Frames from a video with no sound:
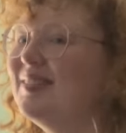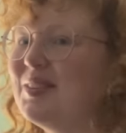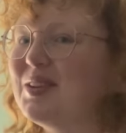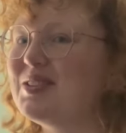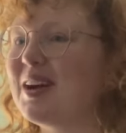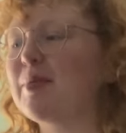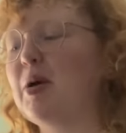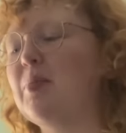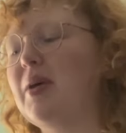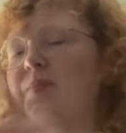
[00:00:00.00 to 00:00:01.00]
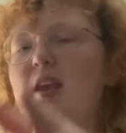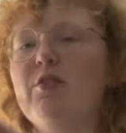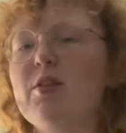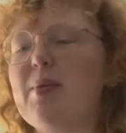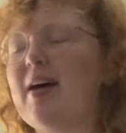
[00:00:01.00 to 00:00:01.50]
good to talk about, but
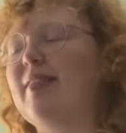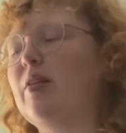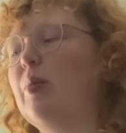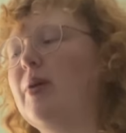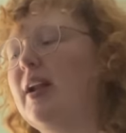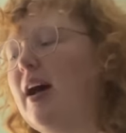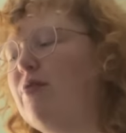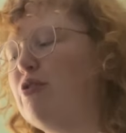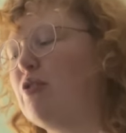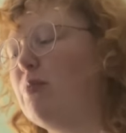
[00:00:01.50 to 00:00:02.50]
for the past little bit, I've just